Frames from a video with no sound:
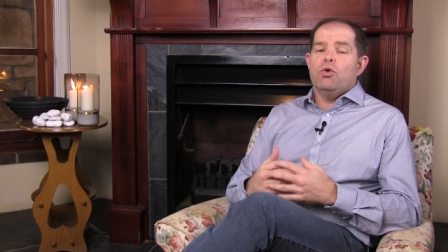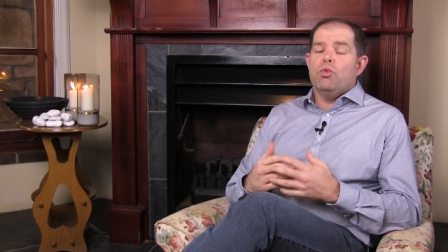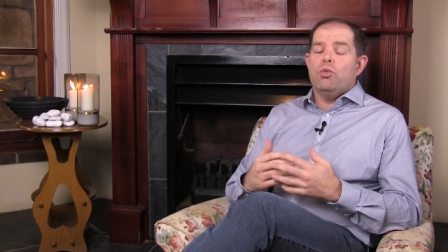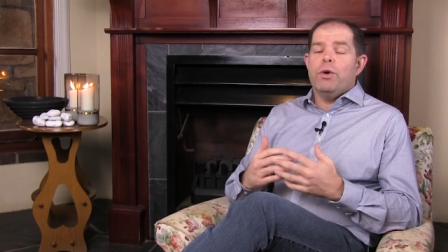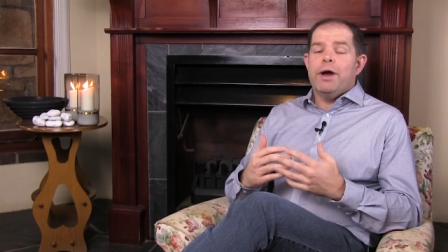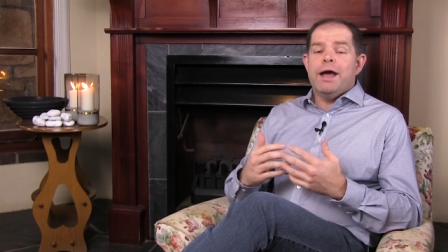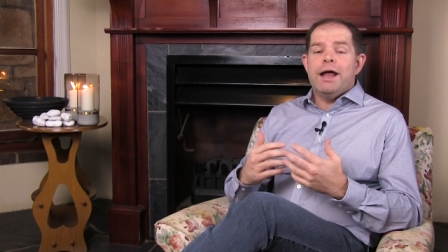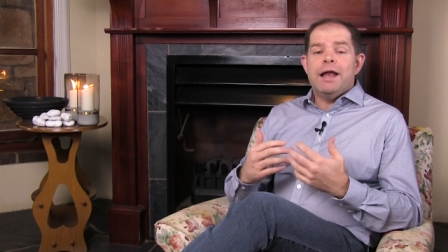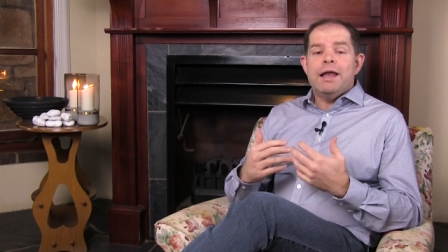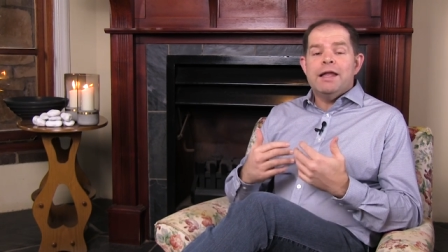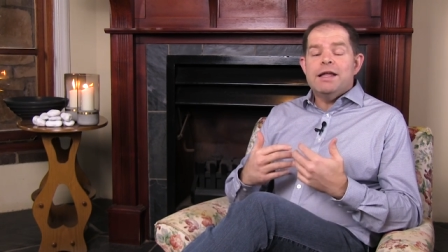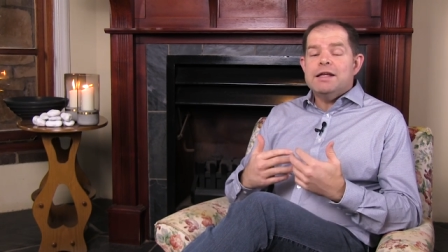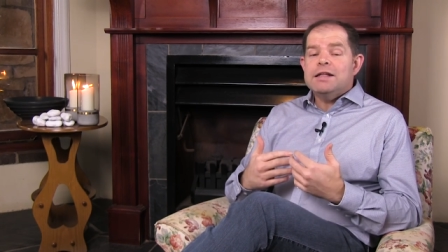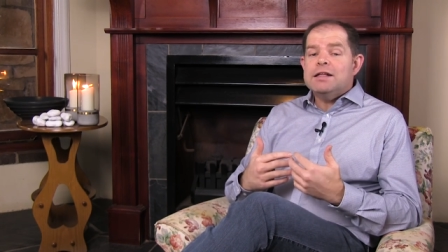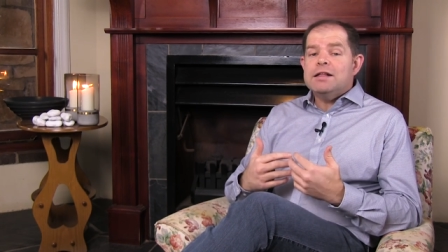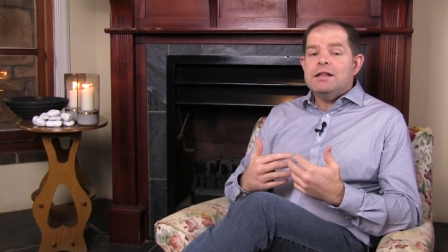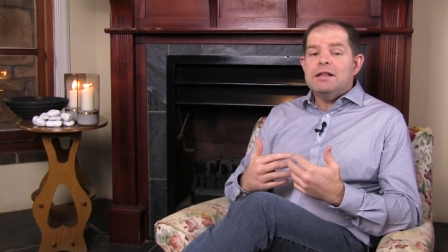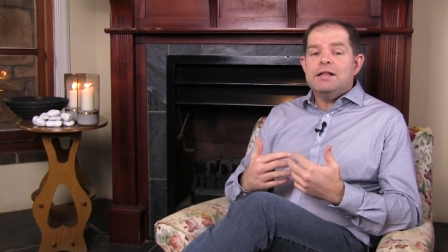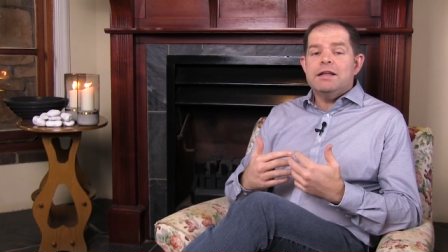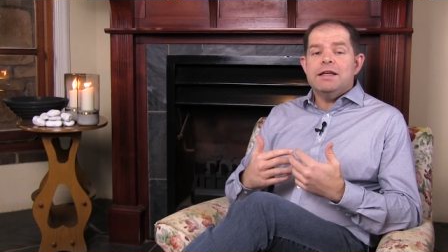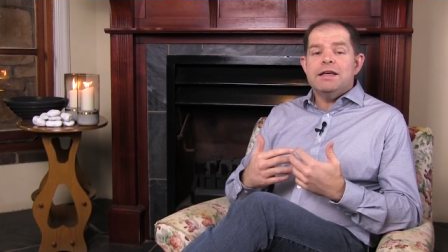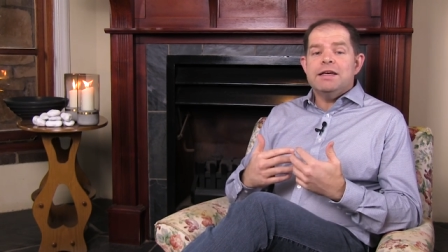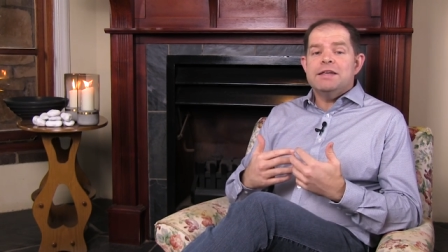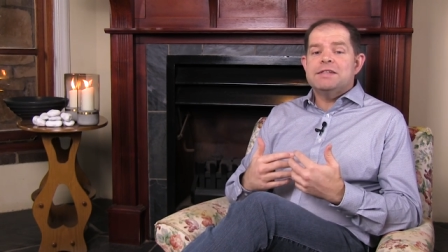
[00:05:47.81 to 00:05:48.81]
where
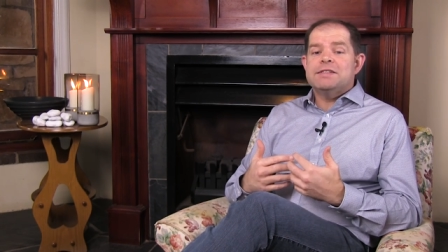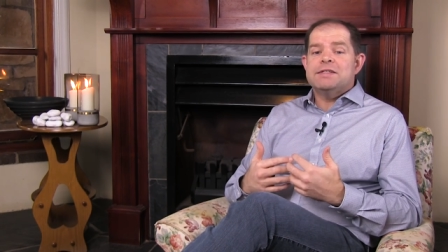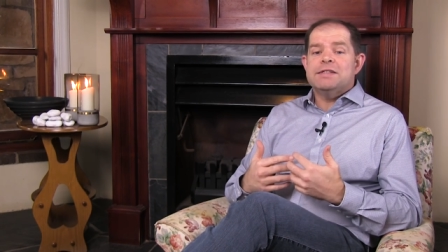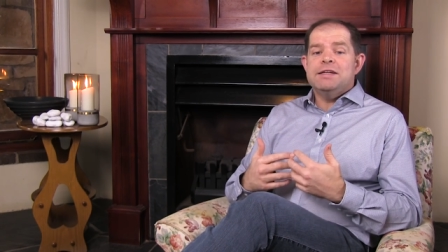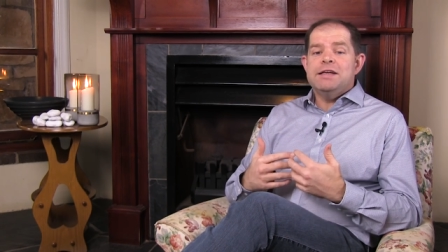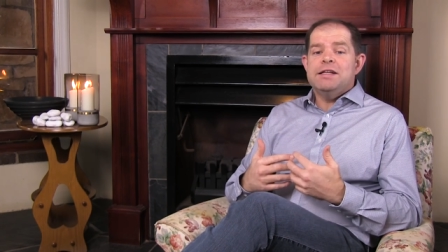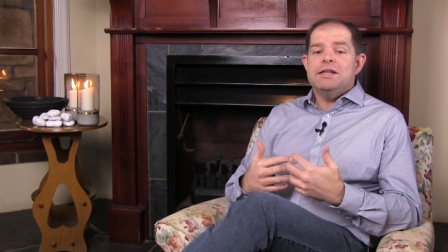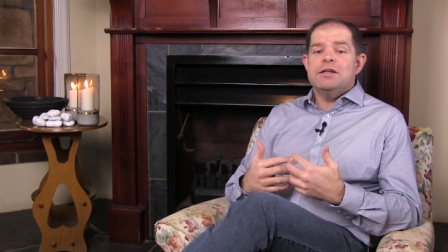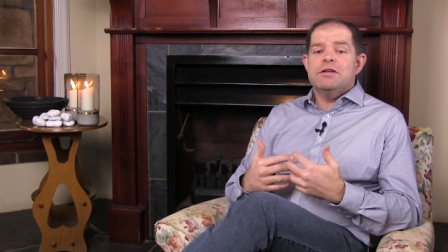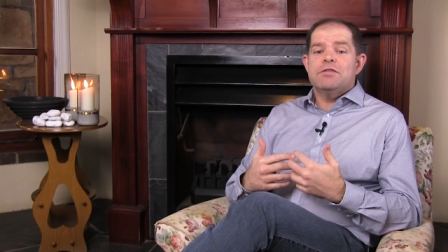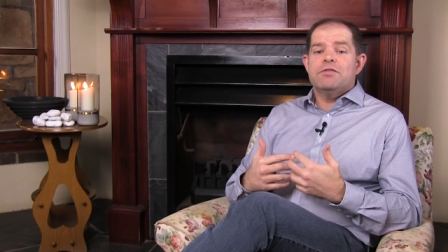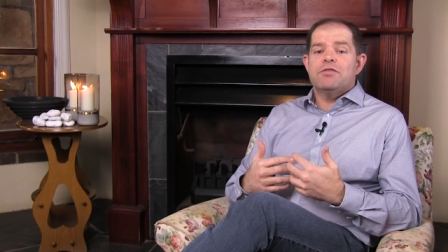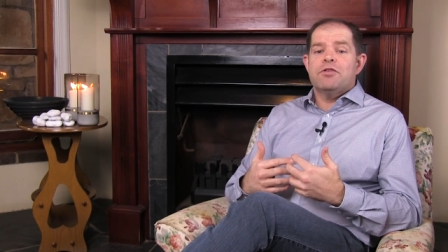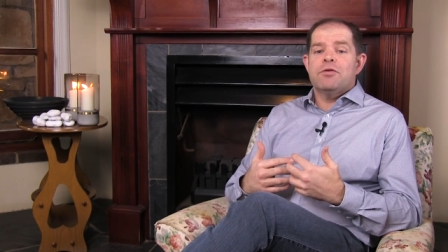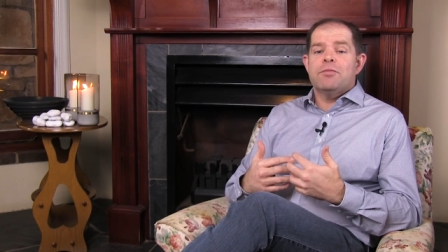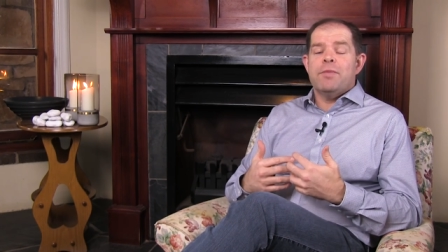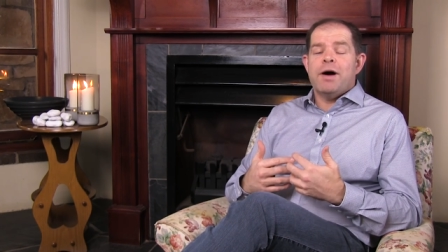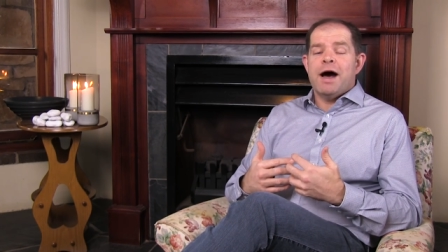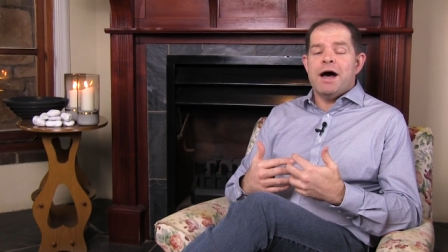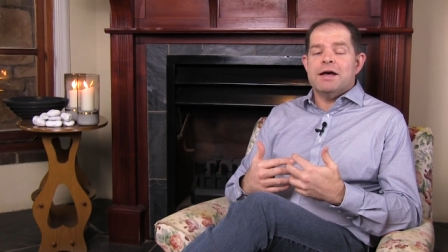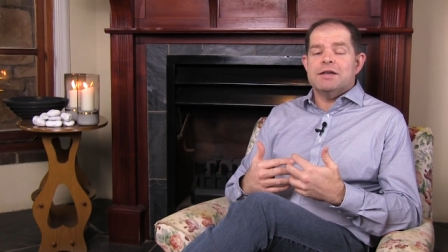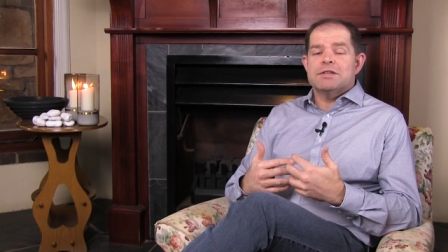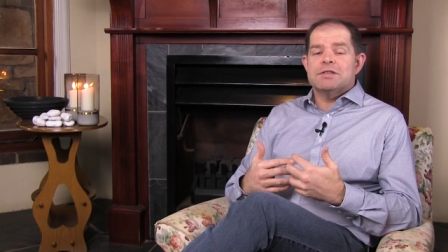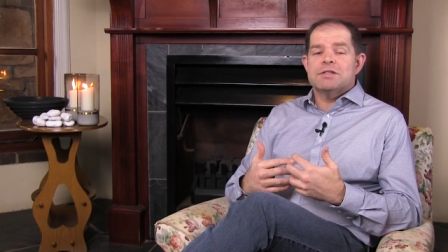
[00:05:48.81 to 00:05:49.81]
little is needed from
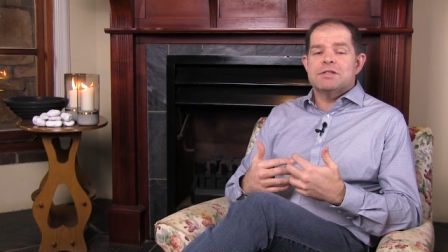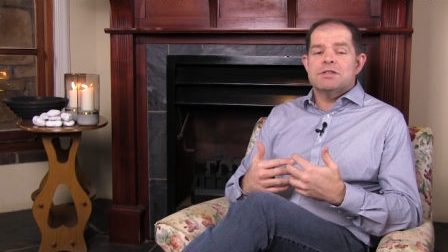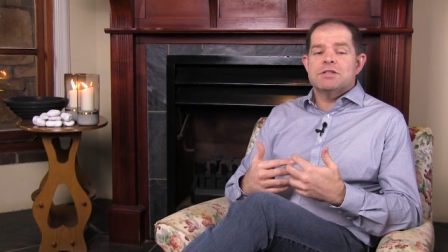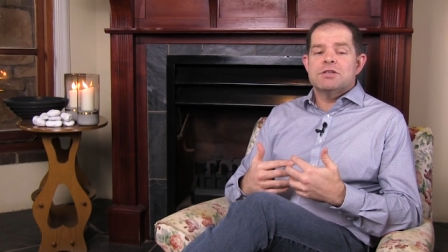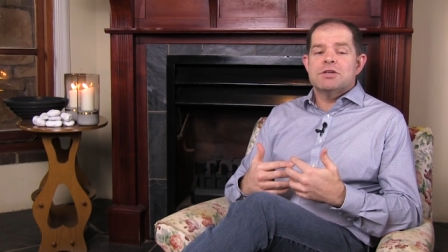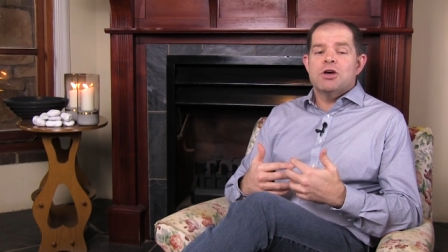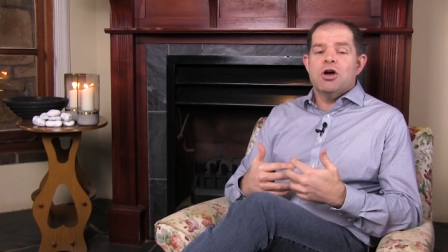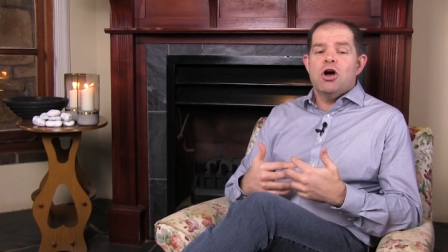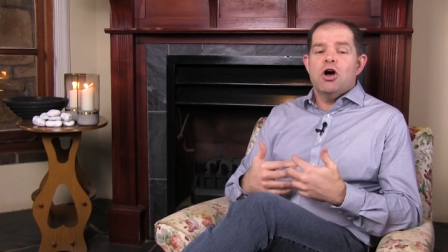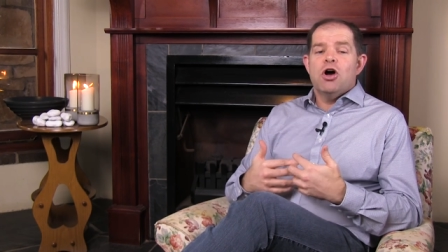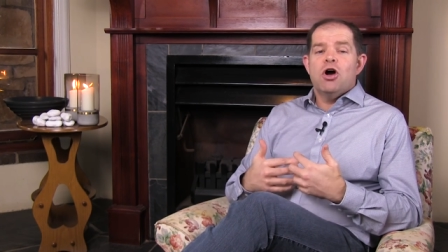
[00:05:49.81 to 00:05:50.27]
us,